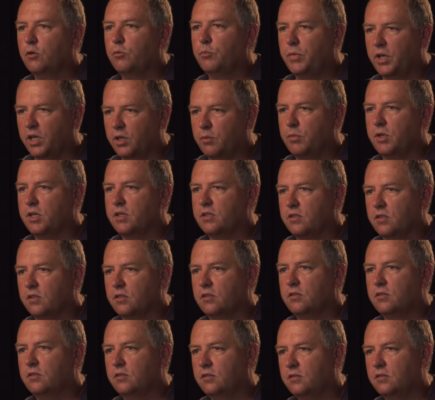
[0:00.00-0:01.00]
Big
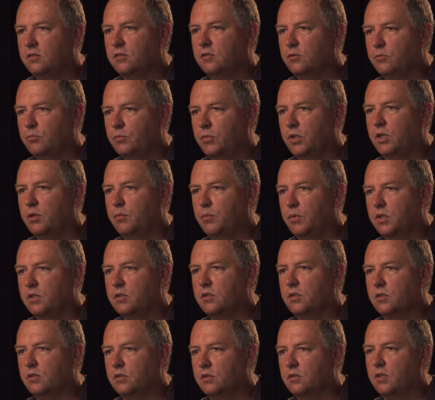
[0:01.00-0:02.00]
business, big
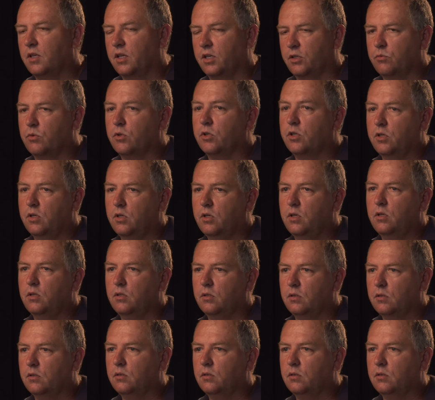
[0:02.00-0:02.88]
business. Things were good.